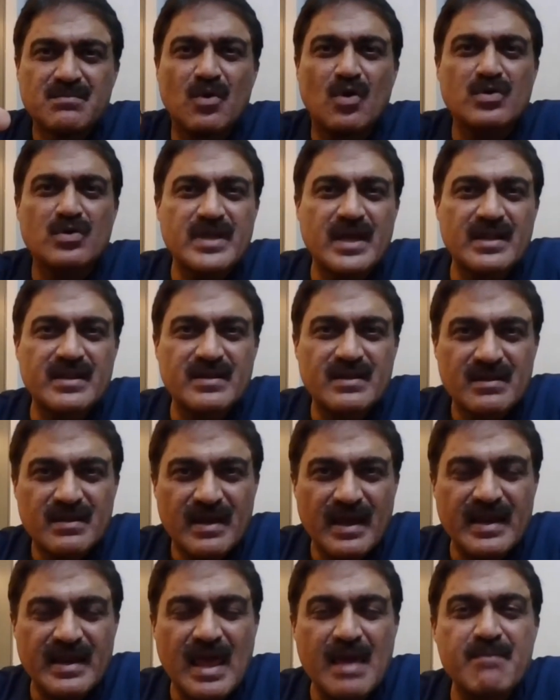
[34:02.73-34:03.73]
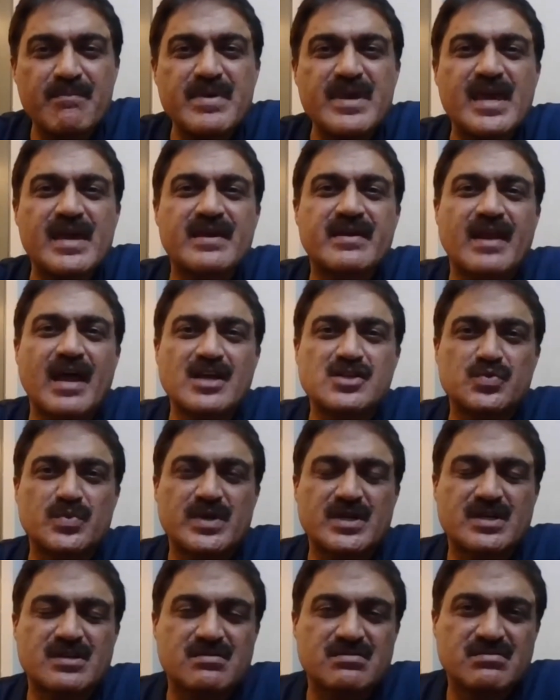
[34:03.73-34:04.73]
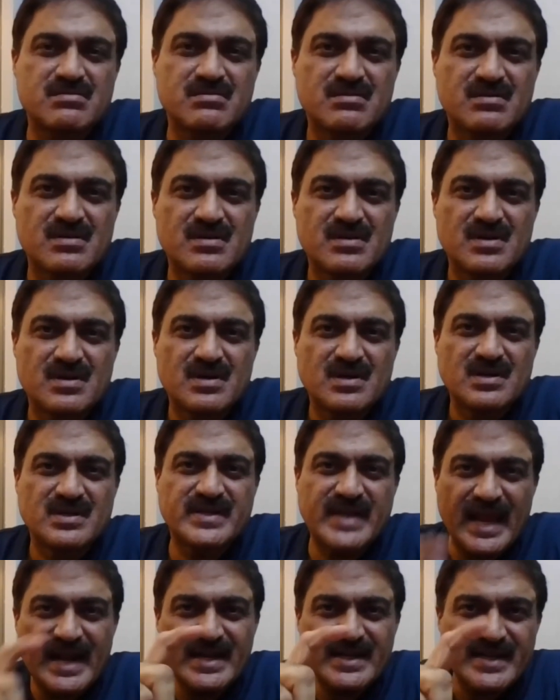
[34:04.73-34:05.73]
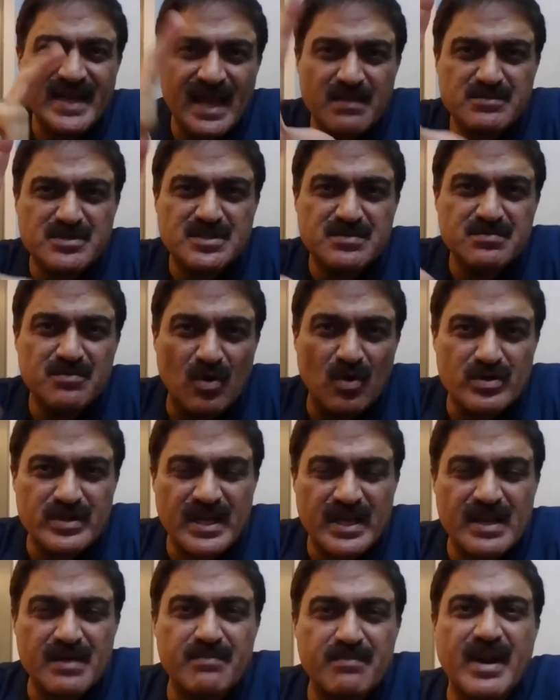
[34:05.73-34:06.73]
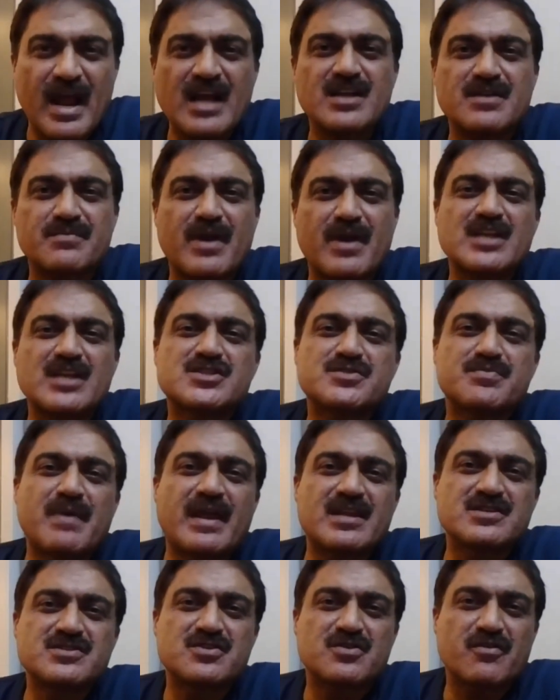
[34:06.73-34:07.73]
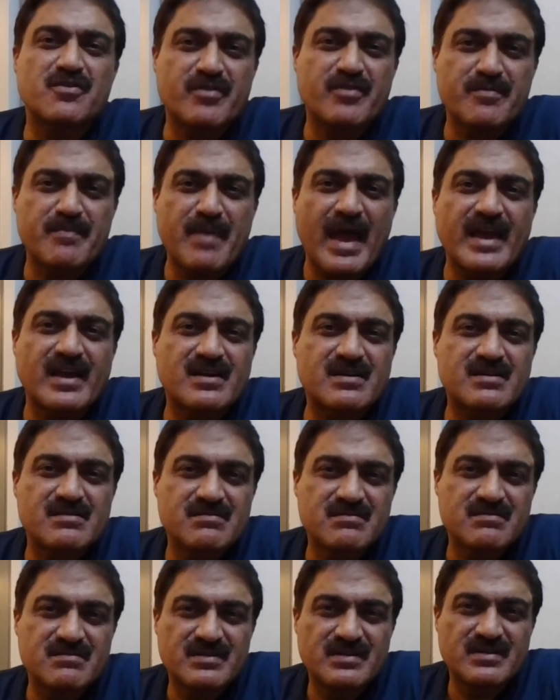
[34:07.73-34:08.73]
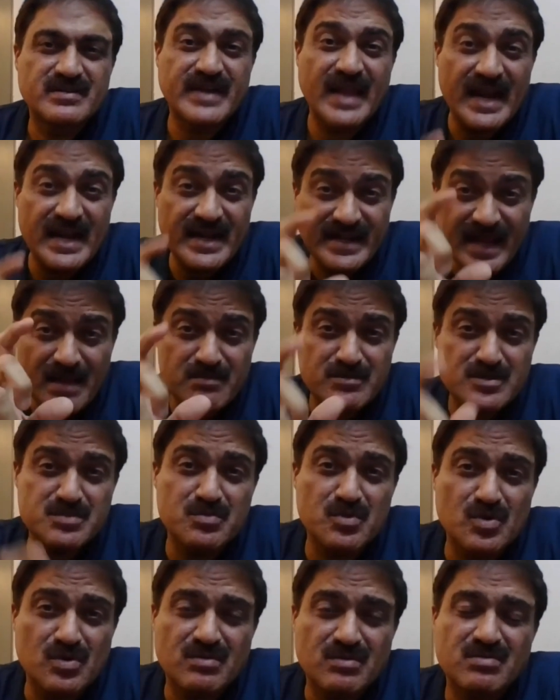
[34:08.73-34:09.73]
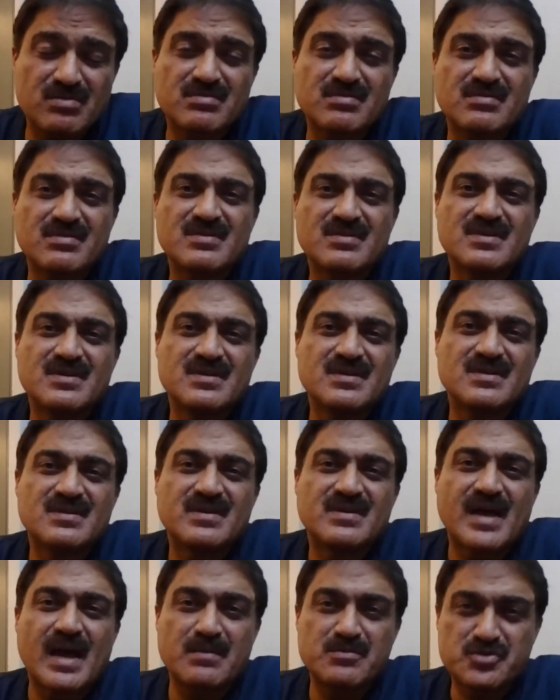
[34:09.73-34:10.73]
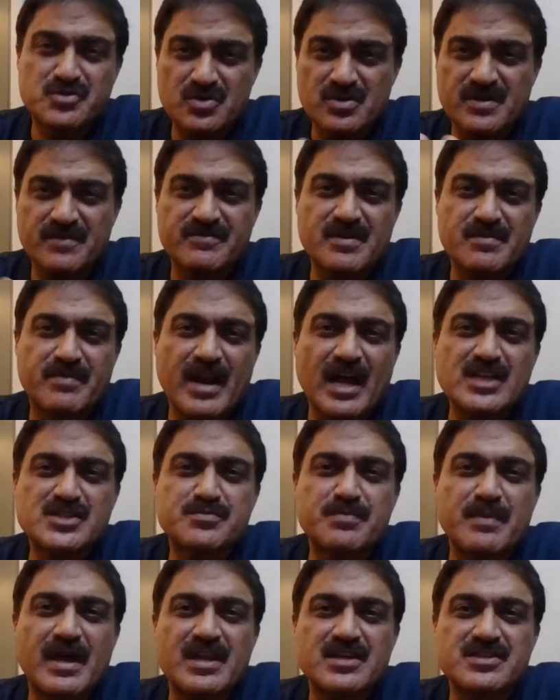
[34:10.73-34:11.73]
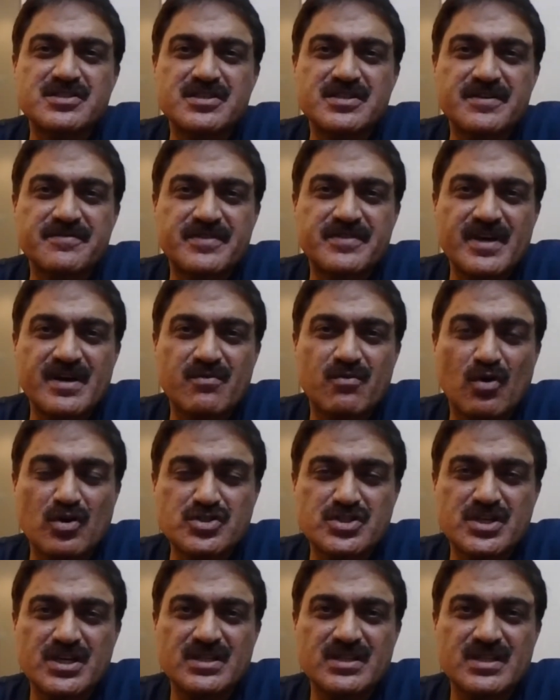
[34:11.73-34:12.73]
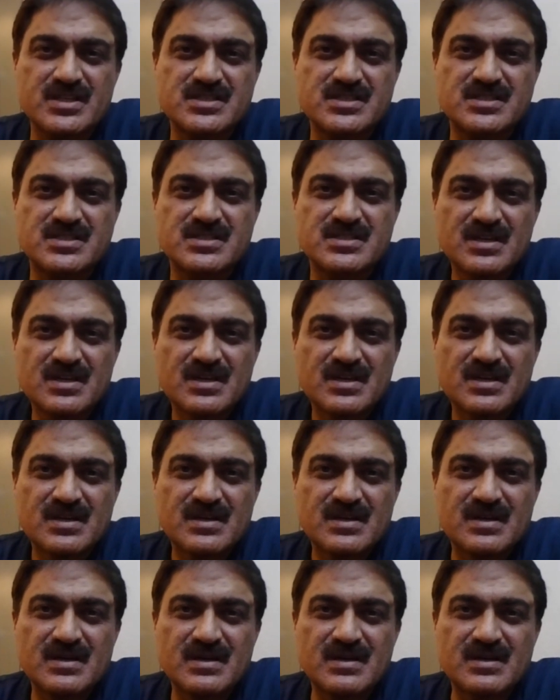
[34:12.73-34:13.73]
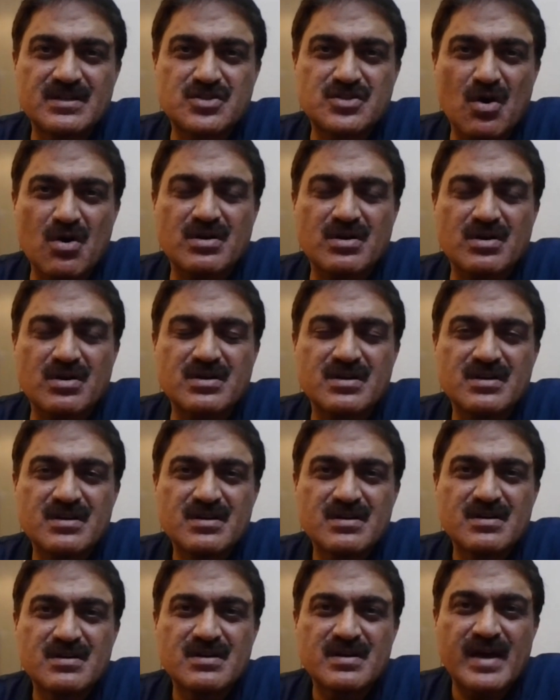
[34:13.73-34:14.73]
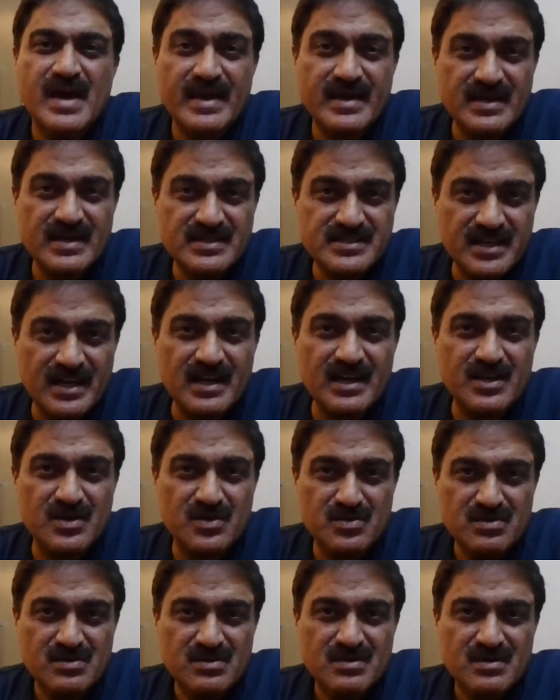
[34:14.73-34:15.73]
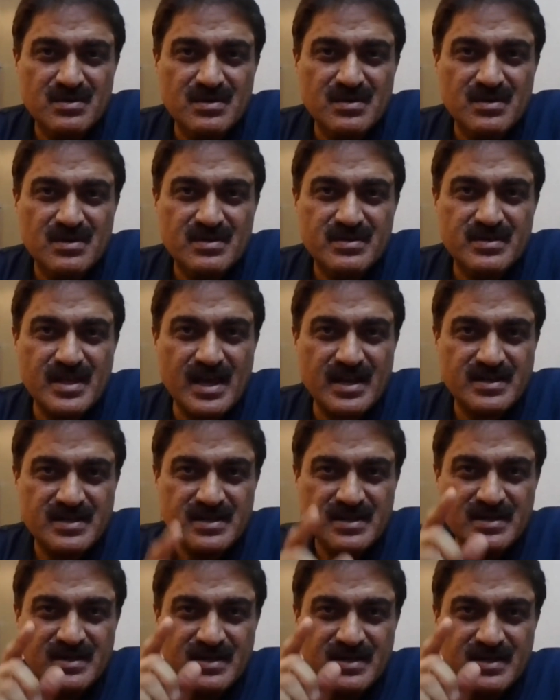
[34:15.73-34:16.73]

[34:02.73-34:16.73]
more than an MBA graduate, 10 times more than a branch manager of a bank, 10 times more. I'm sure if the branch manager, if they are watching this talk, I can tell you that